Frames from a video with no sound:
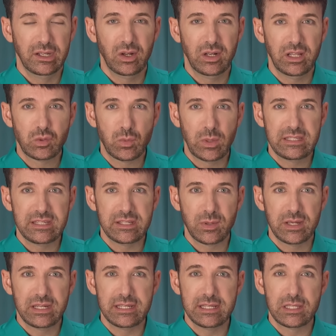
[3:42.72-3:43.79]
In early
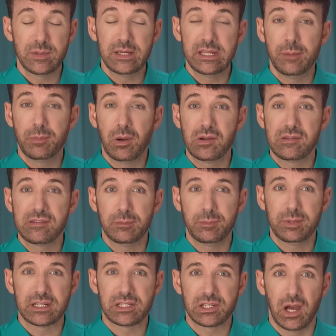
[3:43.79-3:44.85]
2023, he posted a
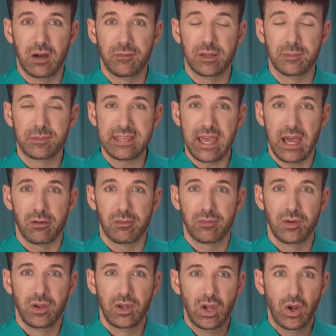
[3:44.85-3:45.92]
picture of
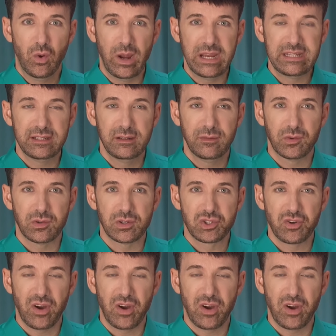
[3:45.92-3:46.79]
himself waiting for a